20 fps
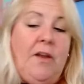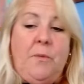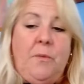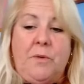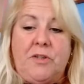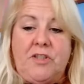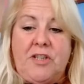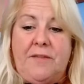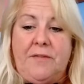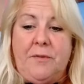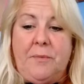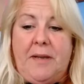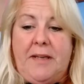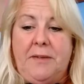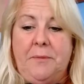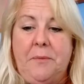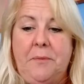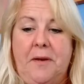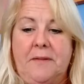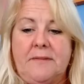Whichever
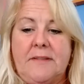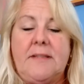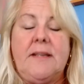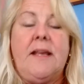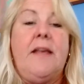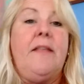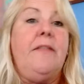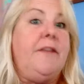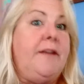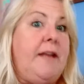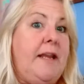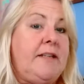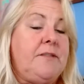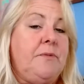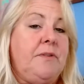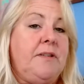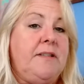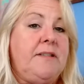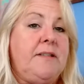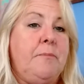way you want. The next
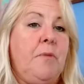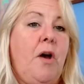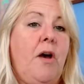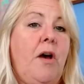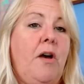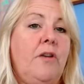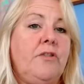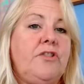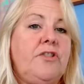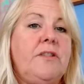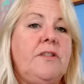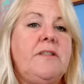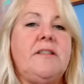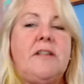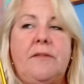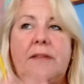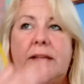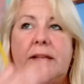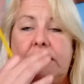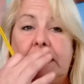one is a march,
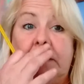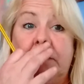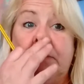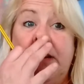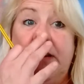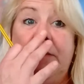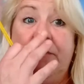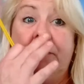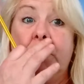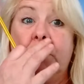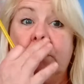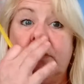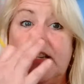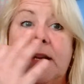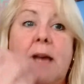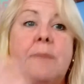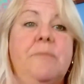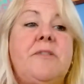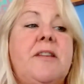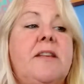so that's a 3/4
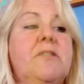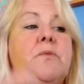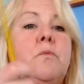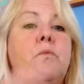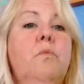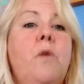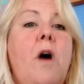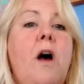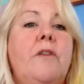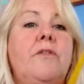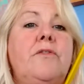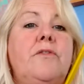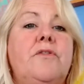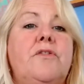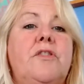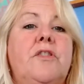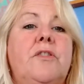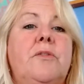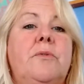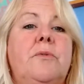time. So that's 1,
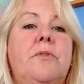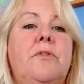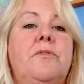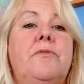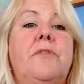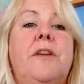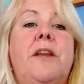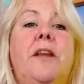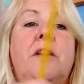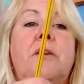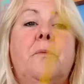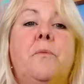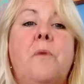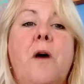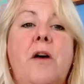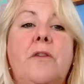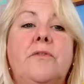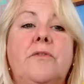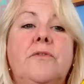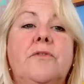2, 3,
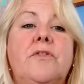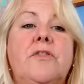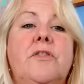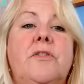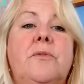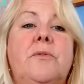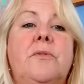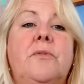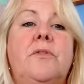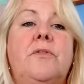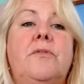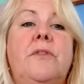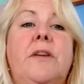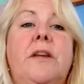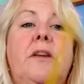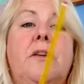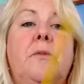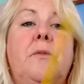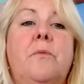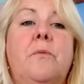1, 2,
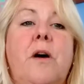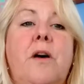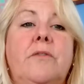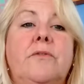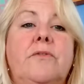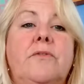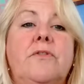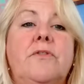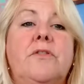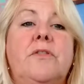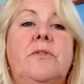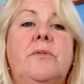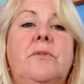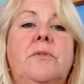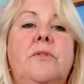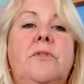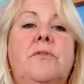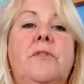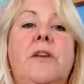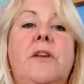3, 1, 2,
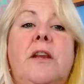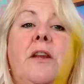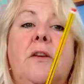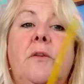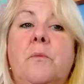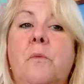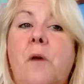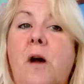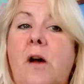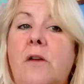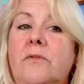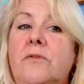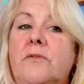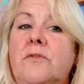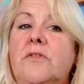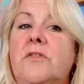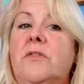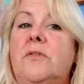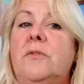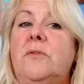3,
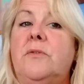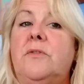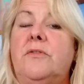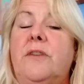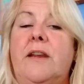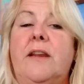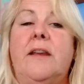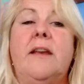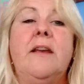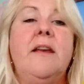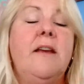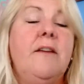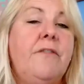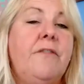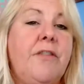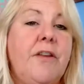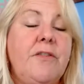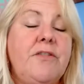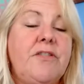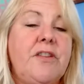1, 2, 3.
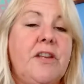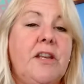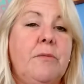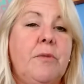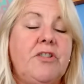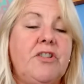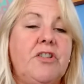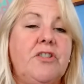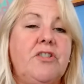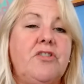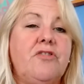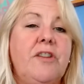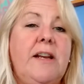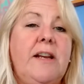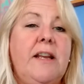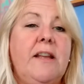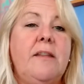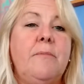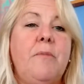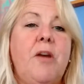For those that you're watching
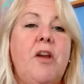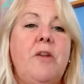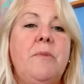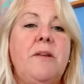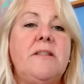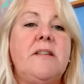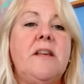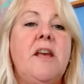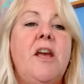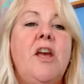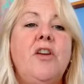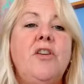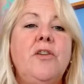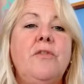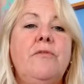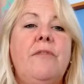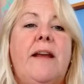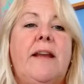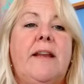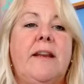Strictly at the moment,
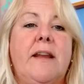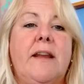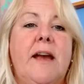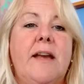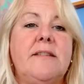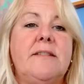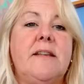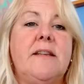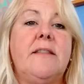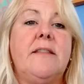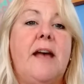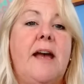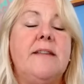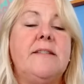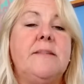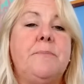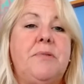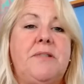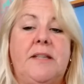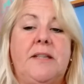you'll recognise that
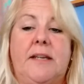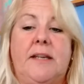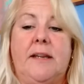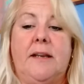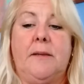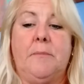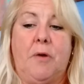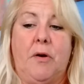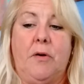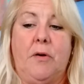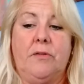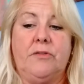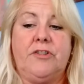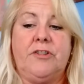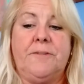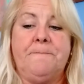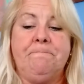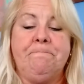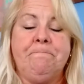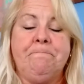is a particular march.